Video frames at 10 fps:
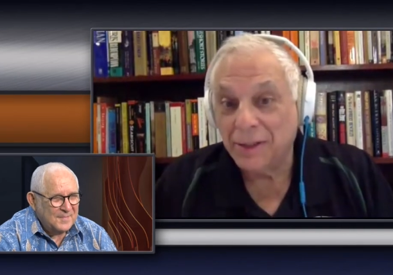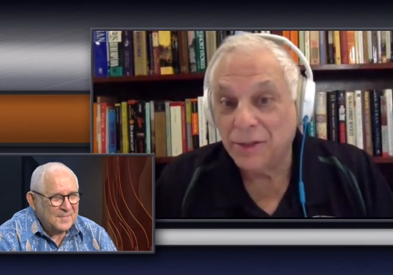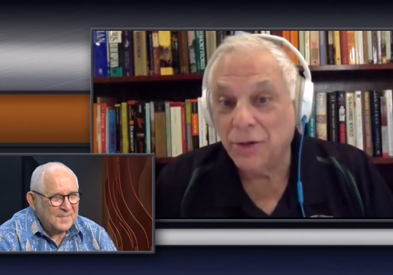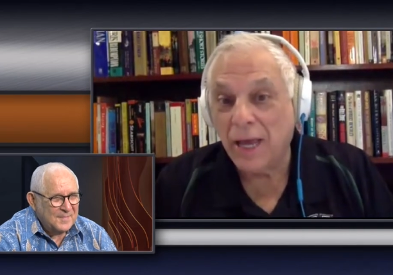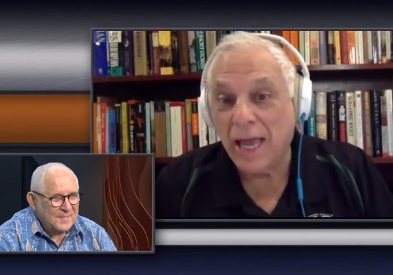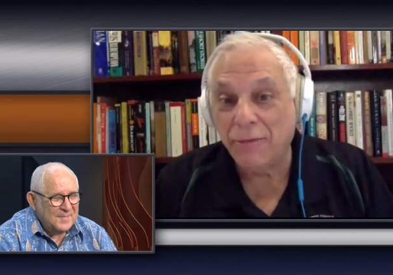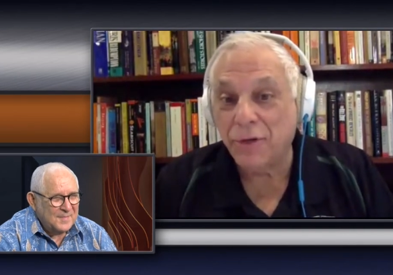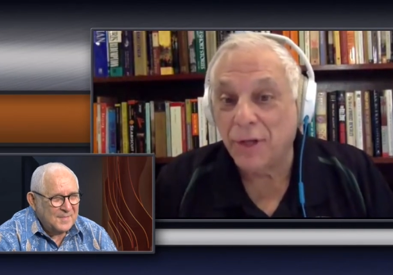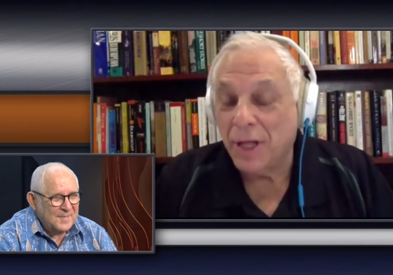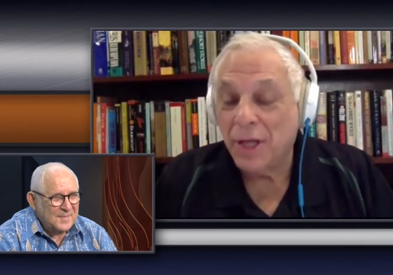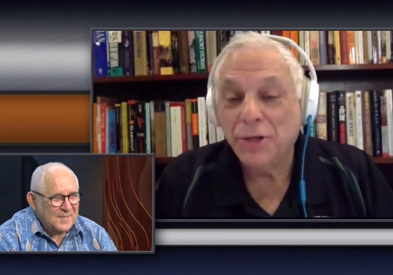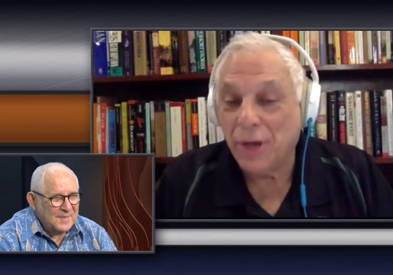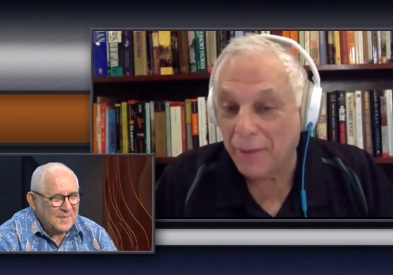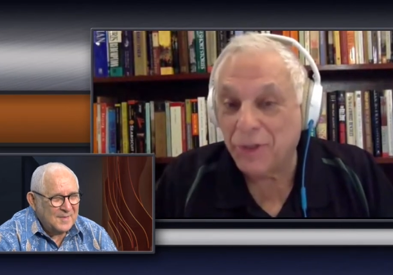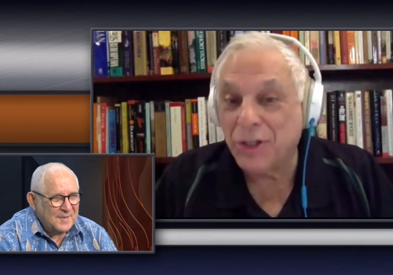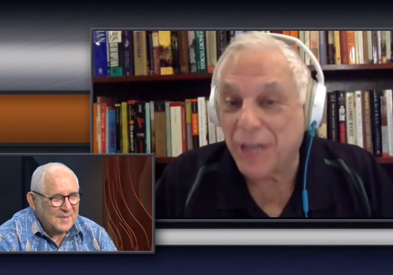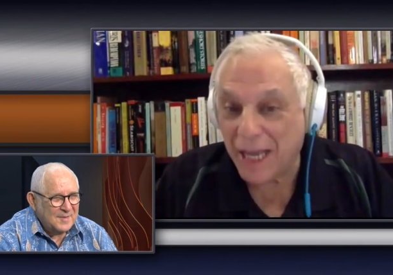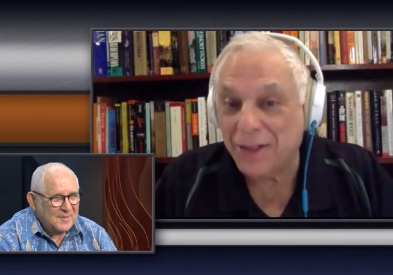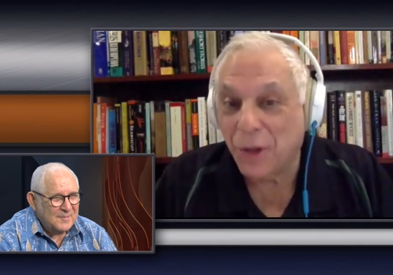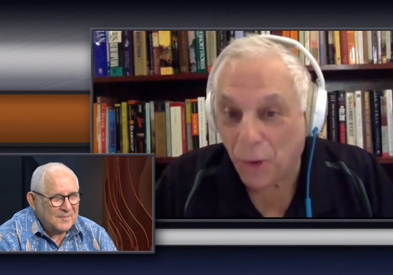Speaker 1: You have to you have to take
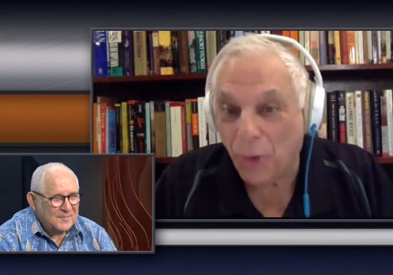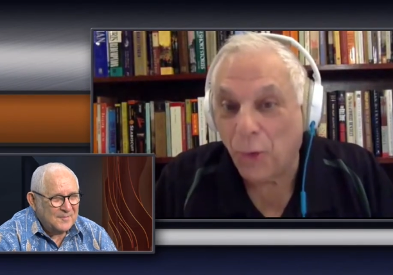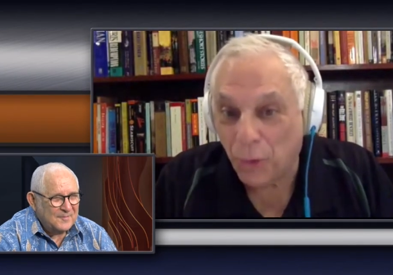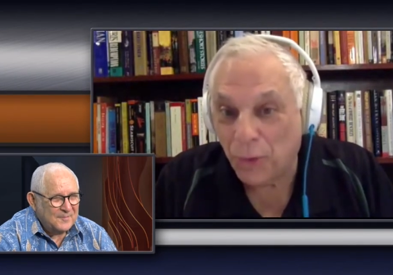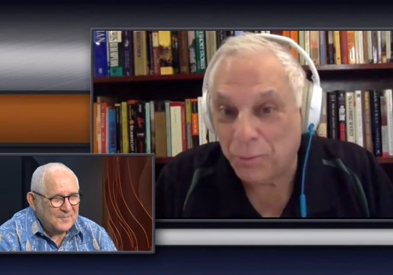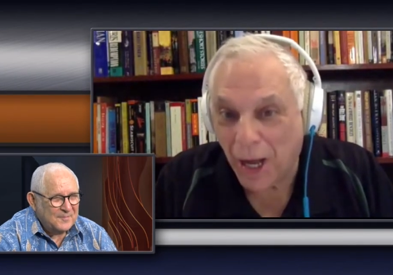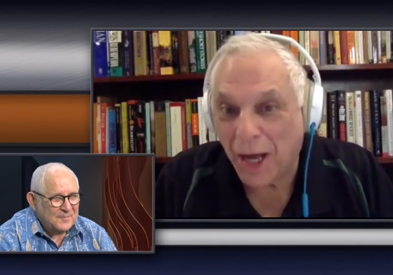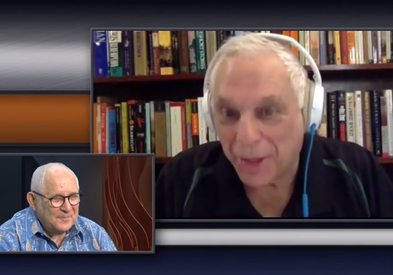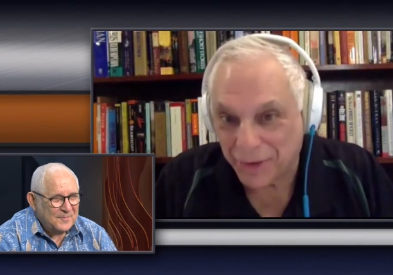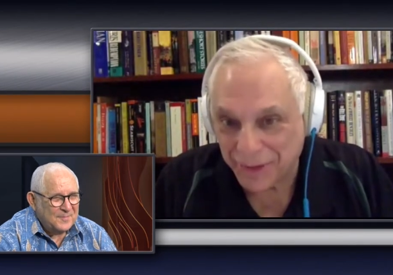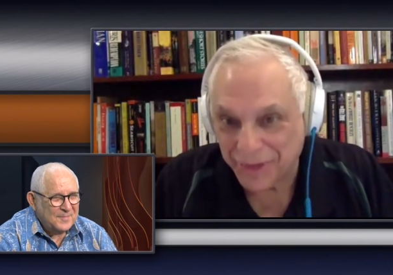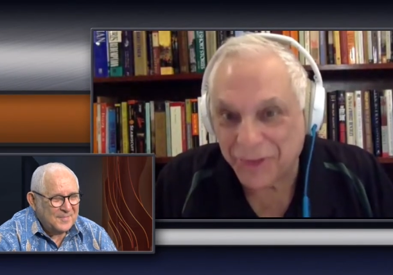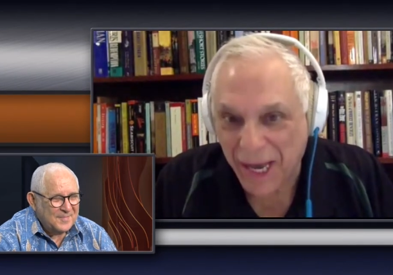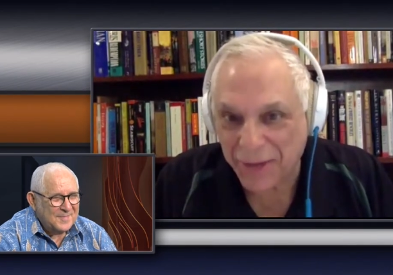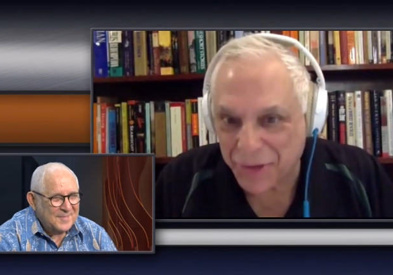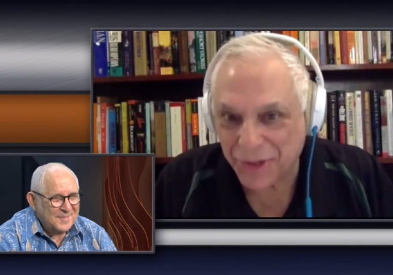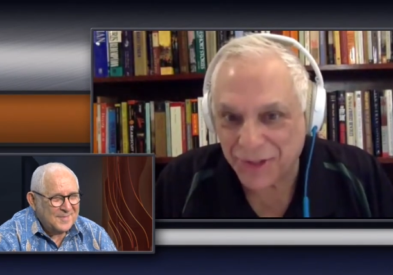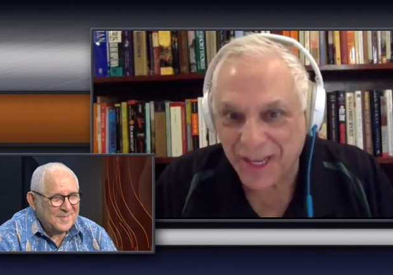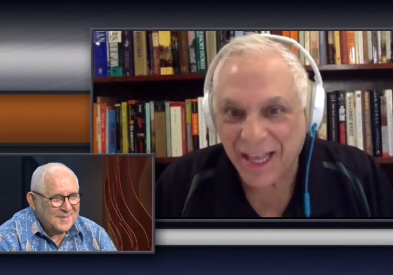the whole model. You can't just say